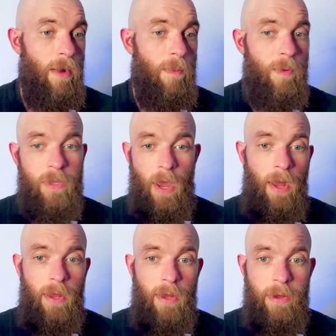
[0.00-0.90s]
But
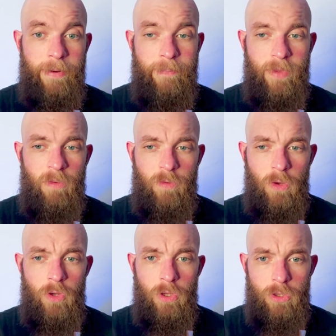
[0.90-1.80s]
yeah, if
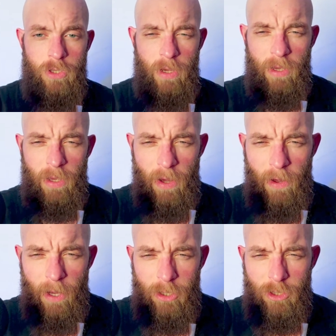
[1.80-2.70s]
you're using
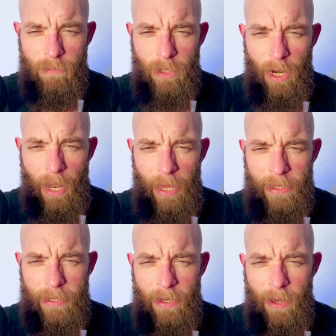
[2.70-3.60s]
something
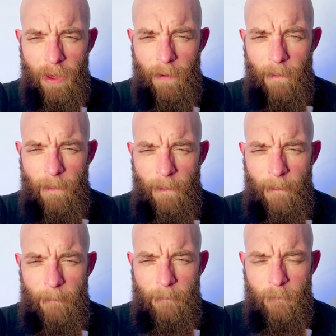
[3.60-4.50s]
like
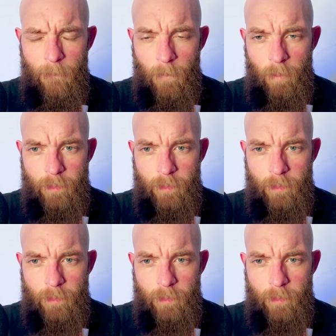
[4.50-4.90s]
so